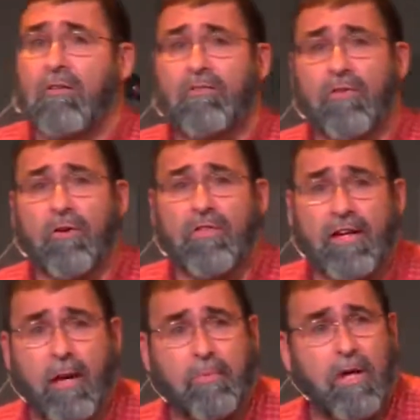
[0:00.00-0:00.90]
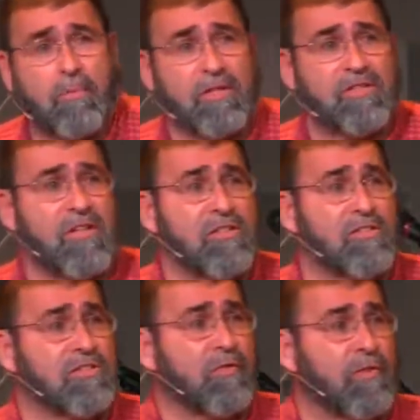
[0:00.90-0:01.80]
for the upcoming
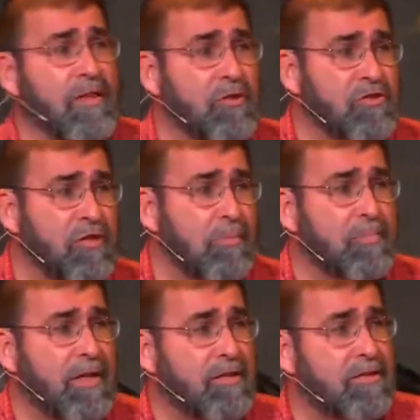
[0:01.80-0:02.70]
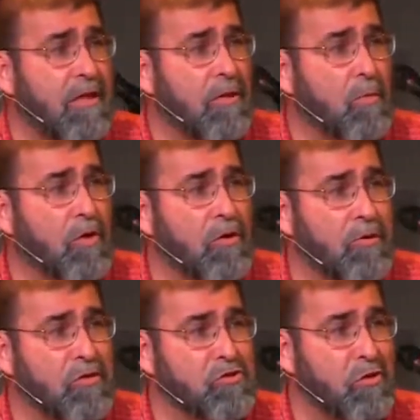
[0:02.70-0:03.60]
seasons of leadership that we're going
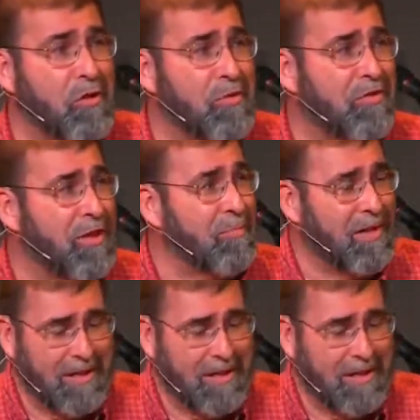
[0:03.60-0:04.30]
to enjoy with them